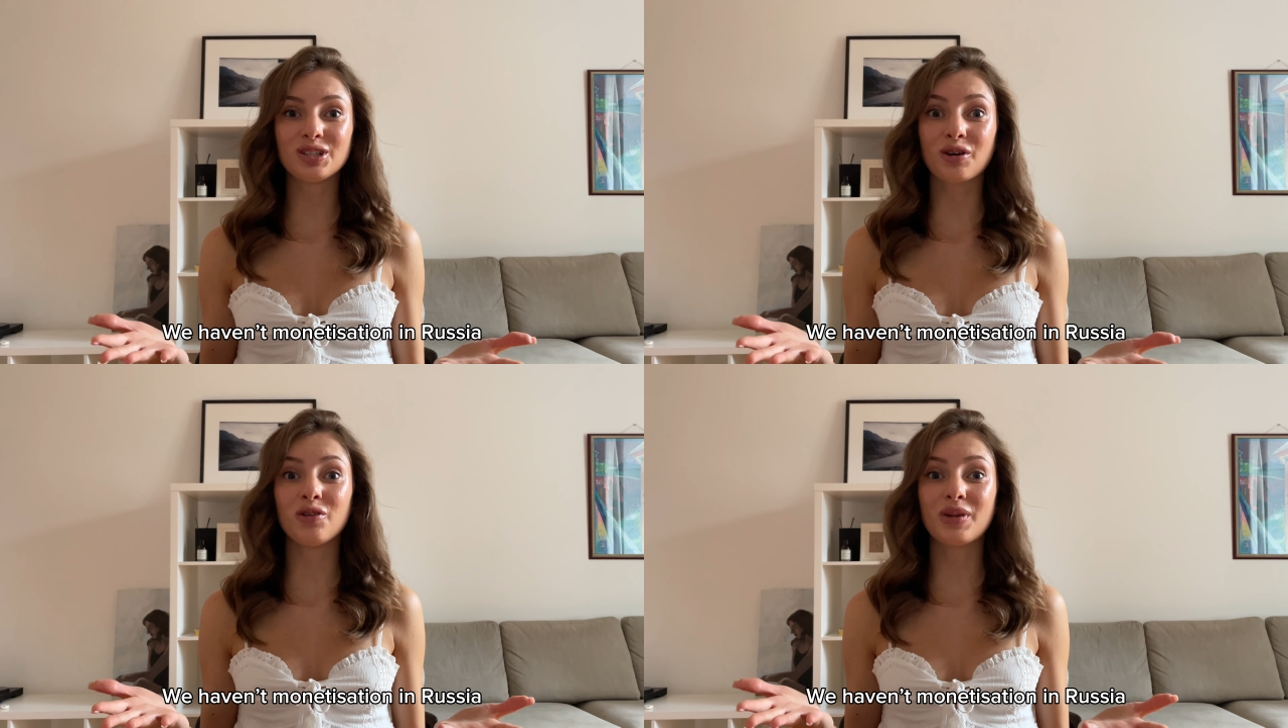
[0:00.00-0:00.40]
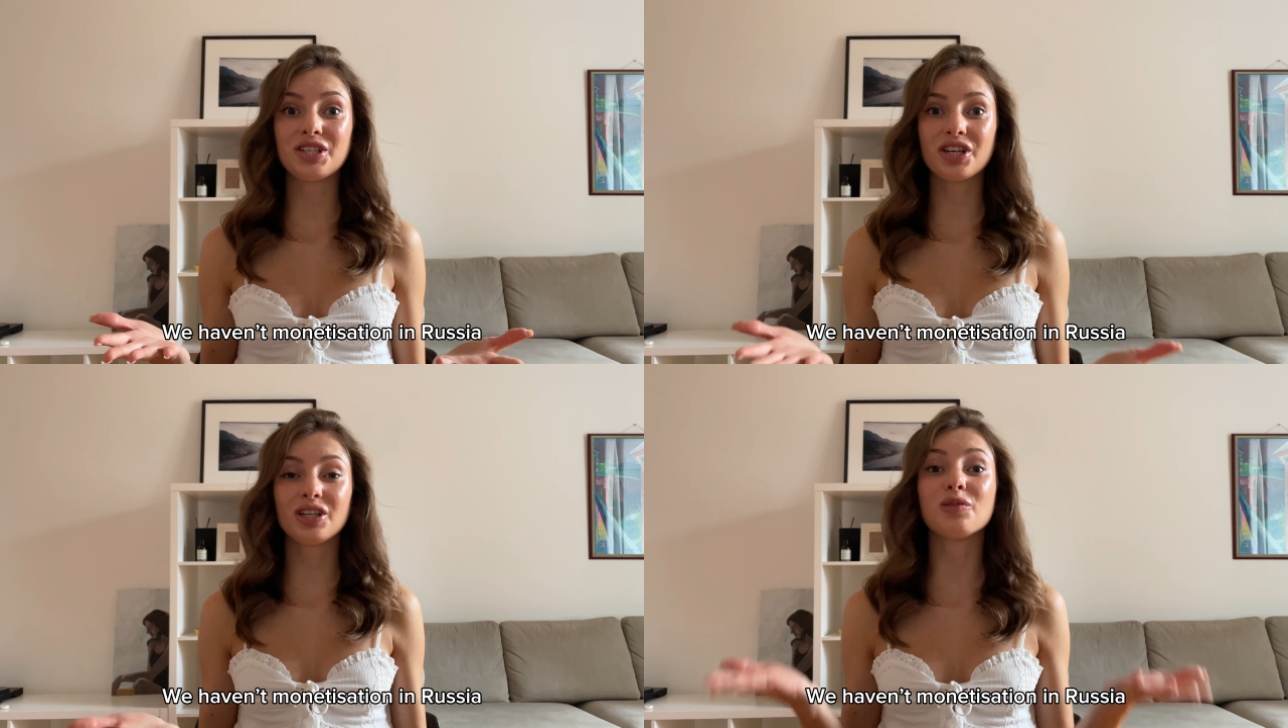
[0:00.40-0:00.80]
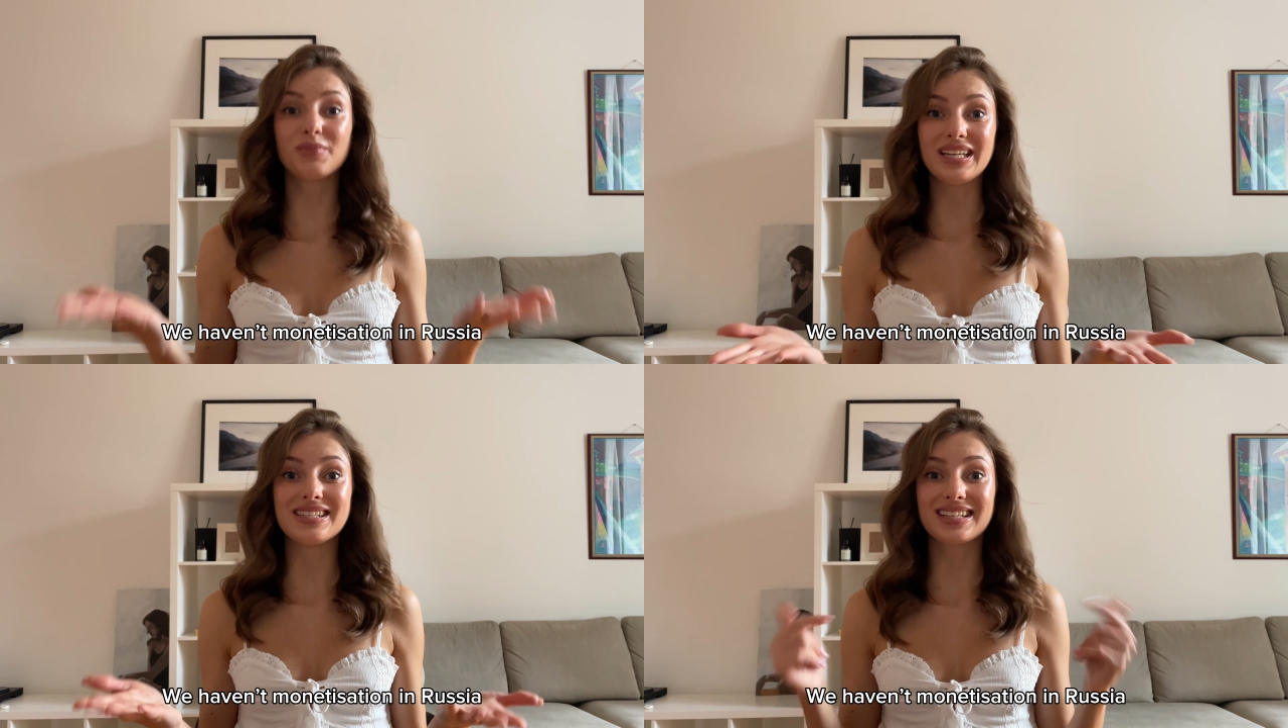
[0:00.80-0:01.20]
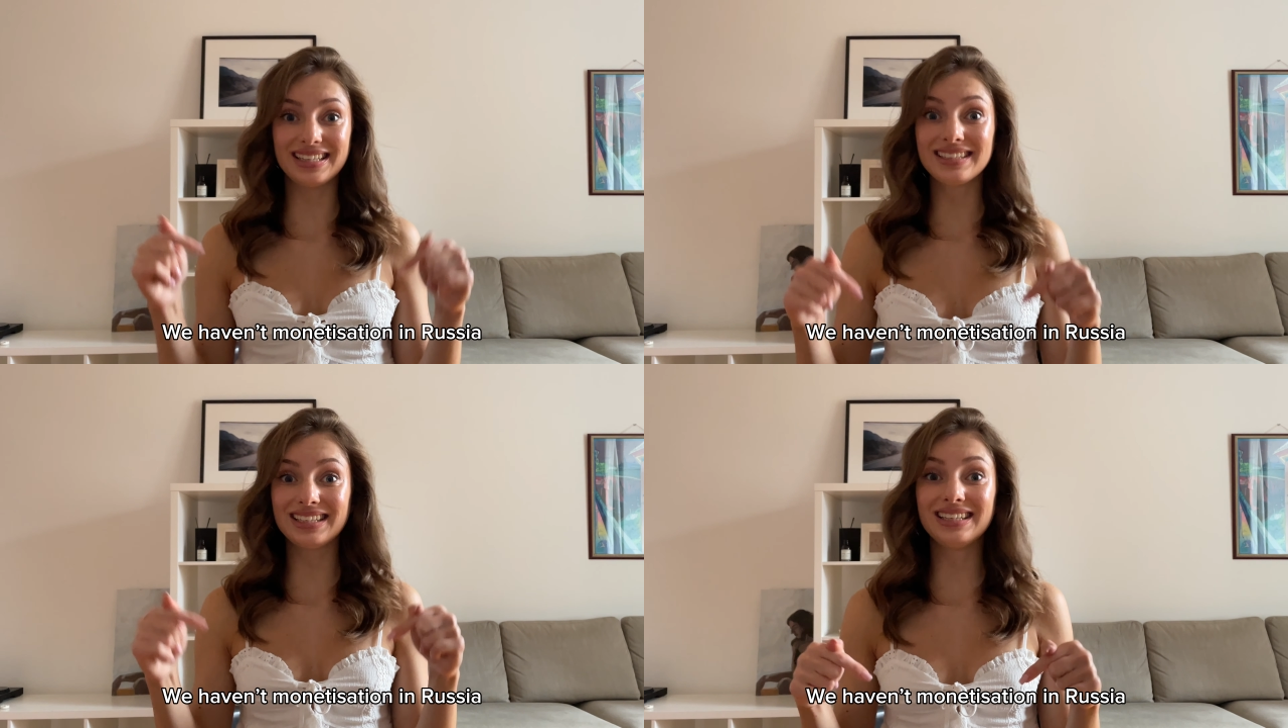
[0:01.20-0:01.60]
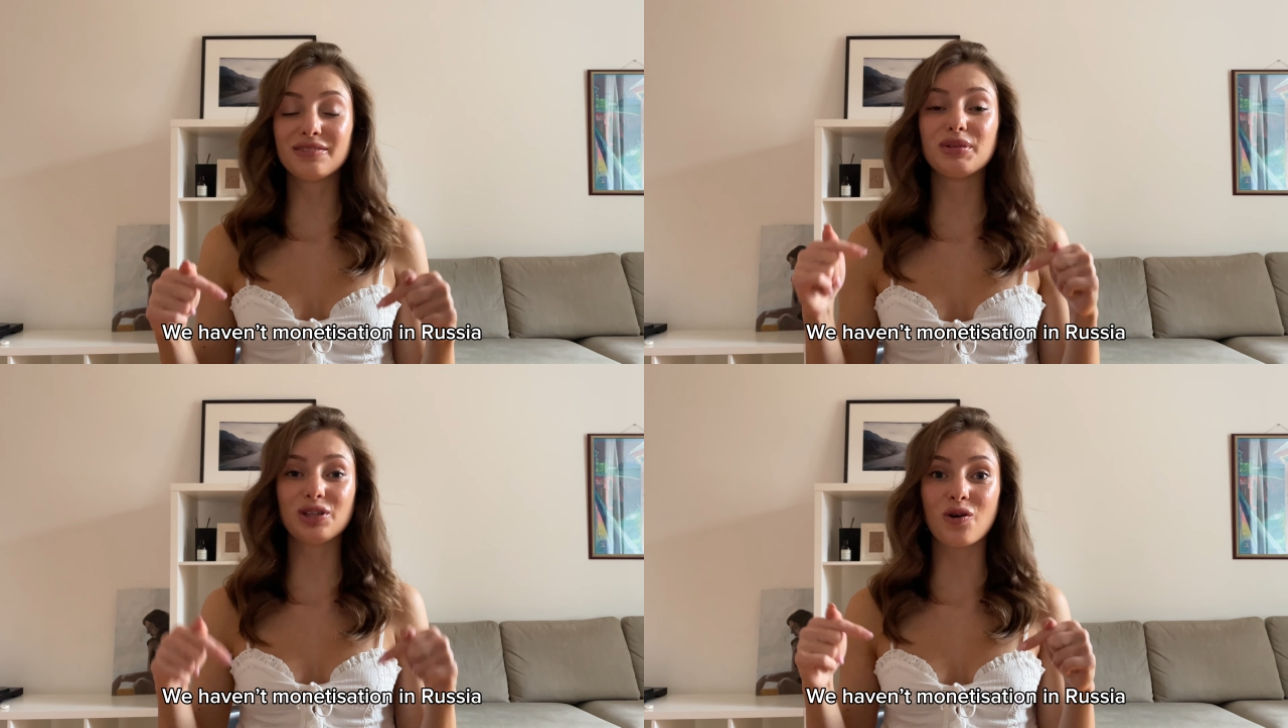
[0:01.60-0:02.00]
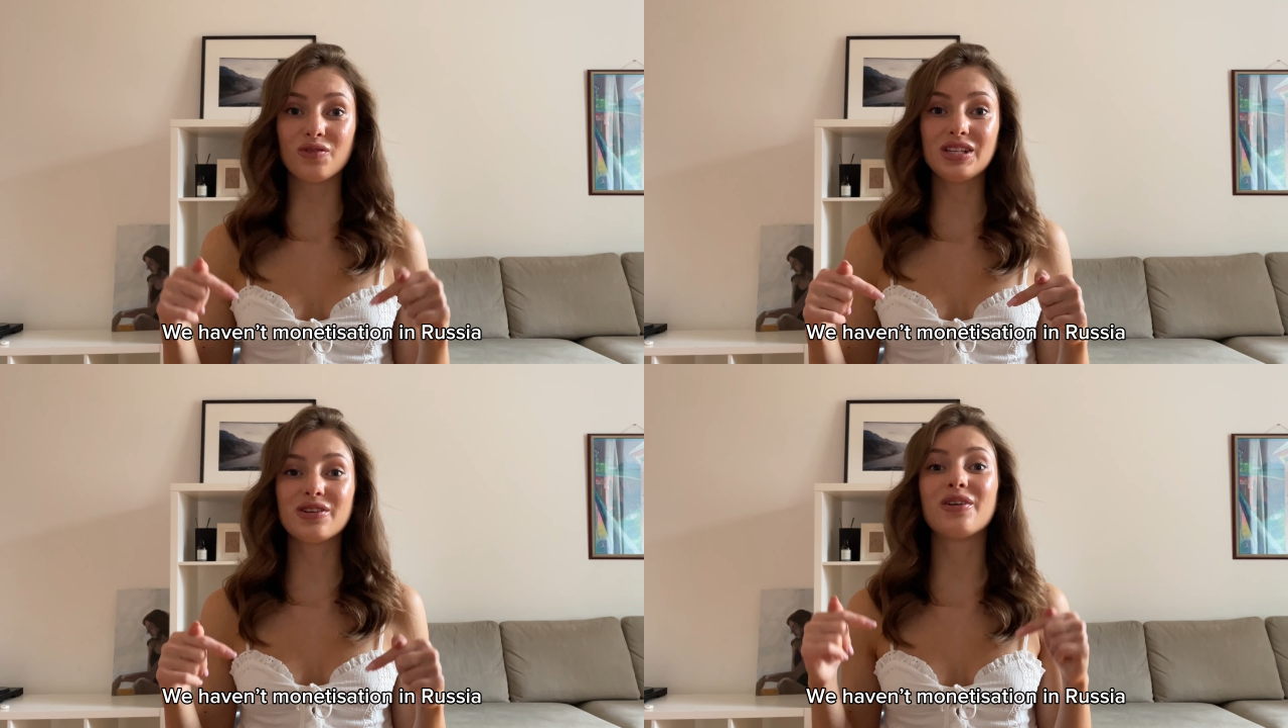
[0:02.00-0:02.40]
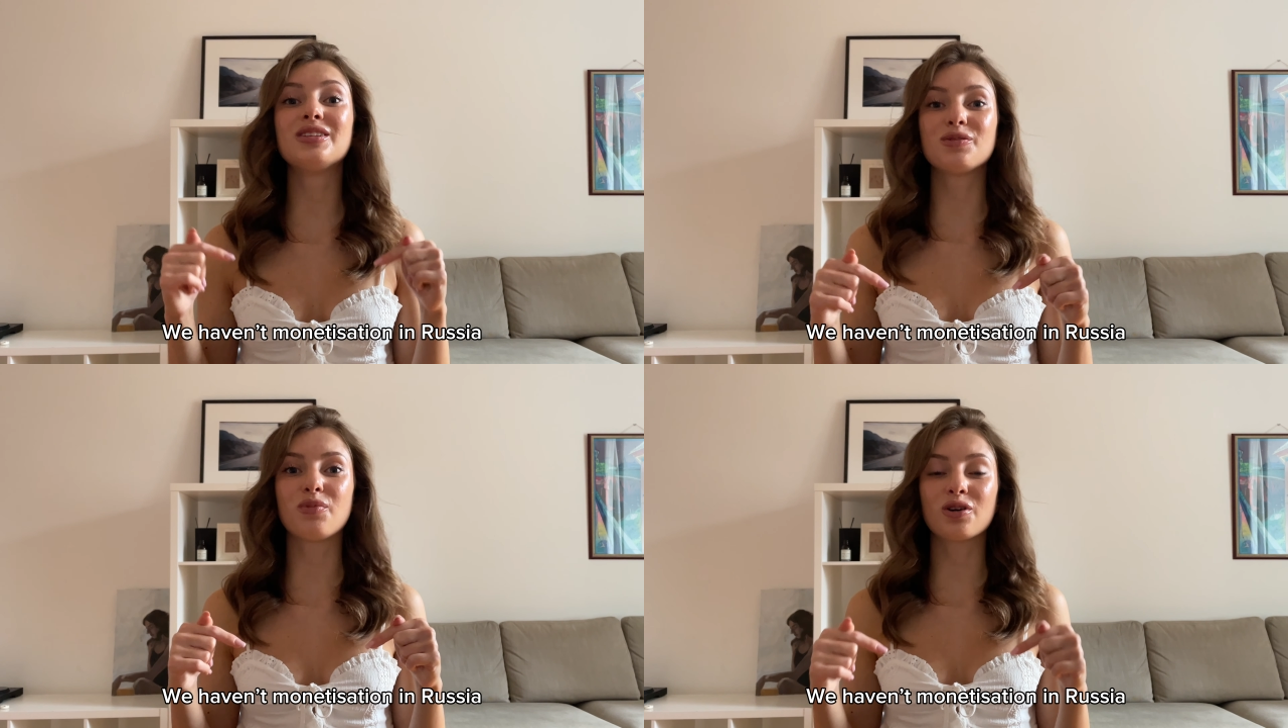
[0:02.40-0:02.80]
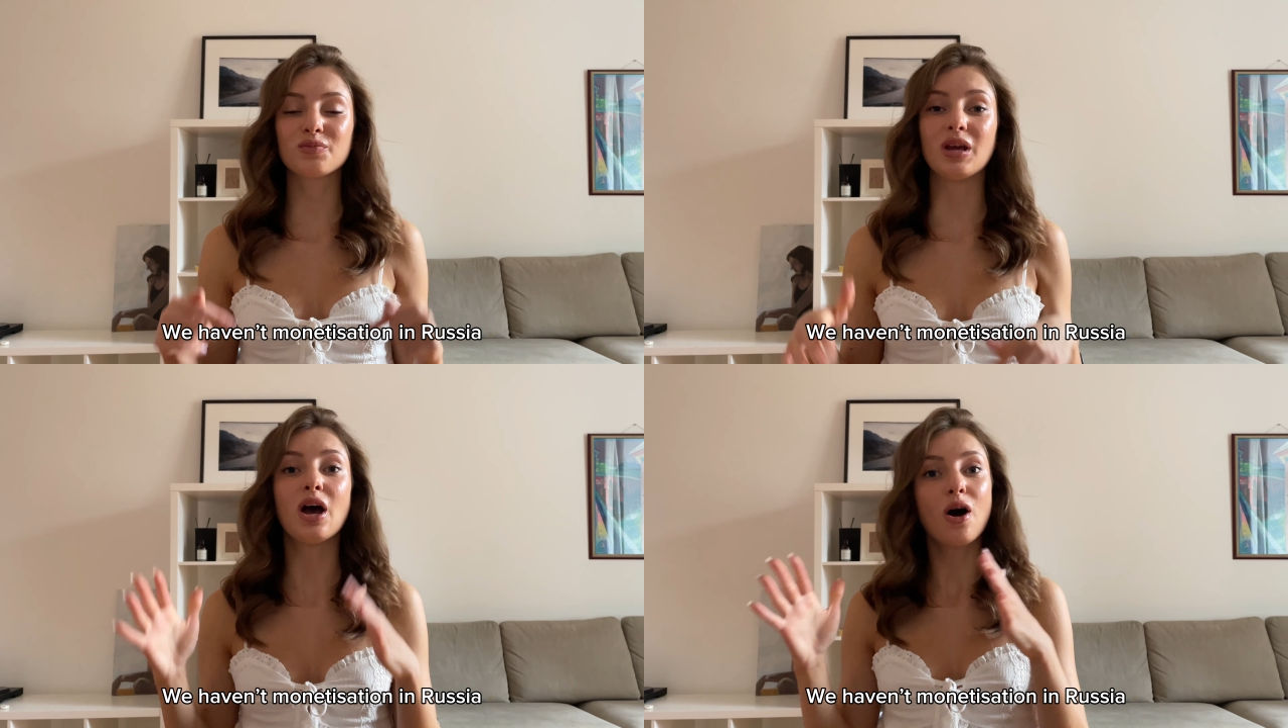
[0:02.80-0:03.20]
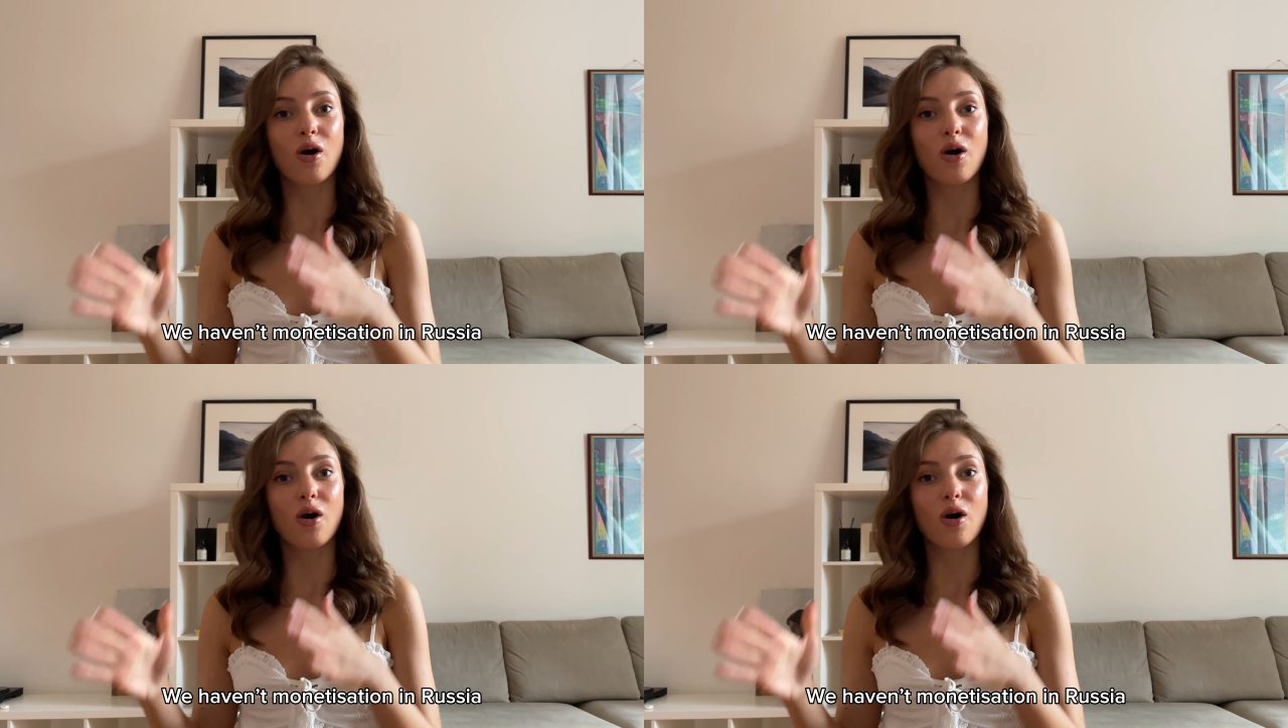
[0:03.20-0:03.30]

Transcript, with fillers: On my channel, please click link below video and support me